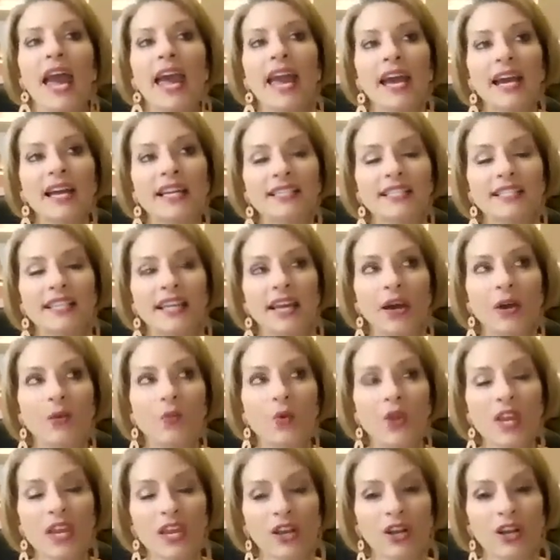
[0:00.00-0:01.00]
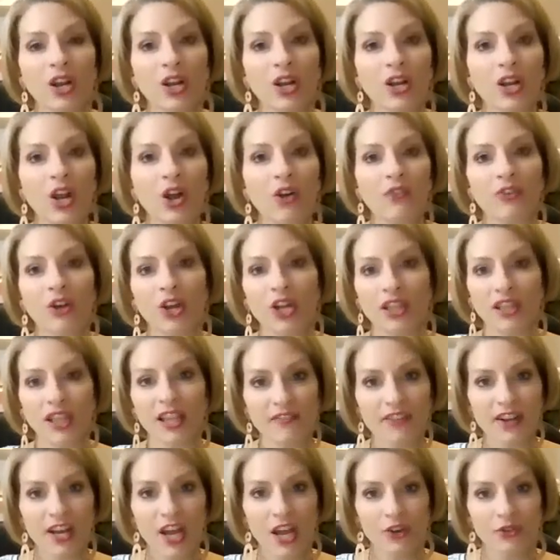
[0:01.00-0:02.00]
And we can earn over
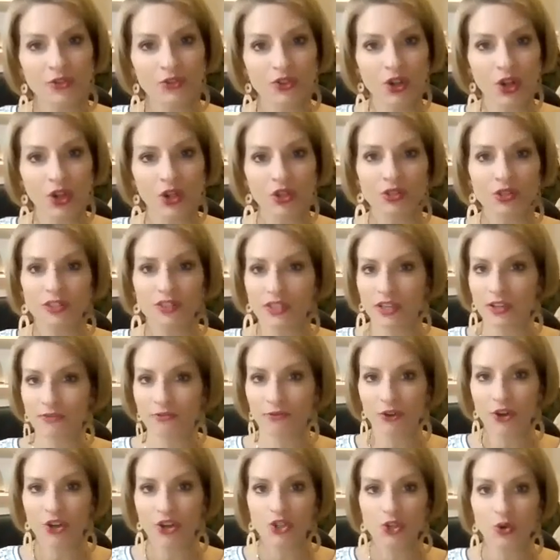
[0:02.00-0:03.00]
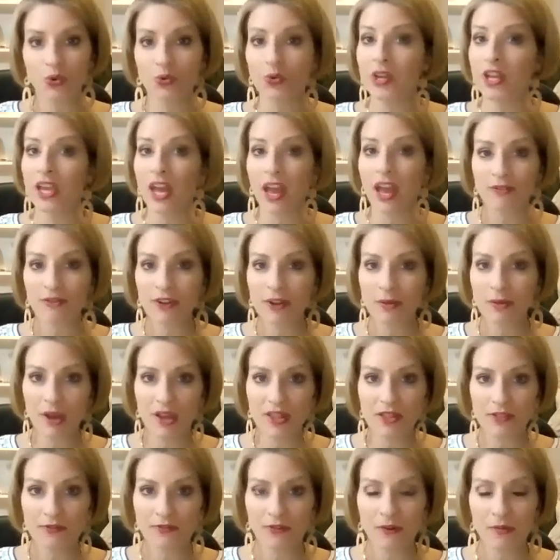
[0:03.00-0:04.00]
$1,100 in free jewelry every
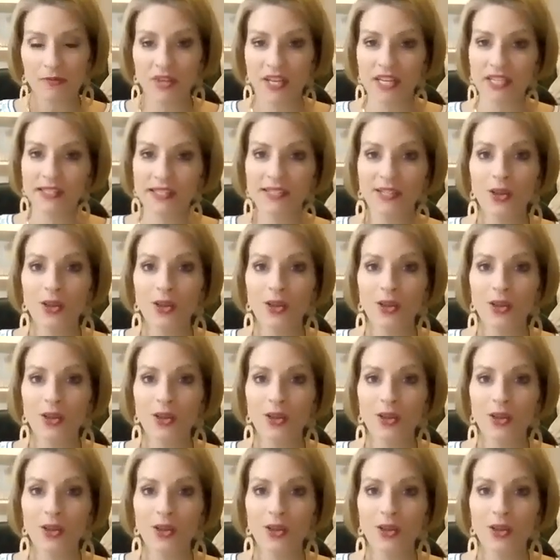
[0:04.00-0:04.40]
month from this.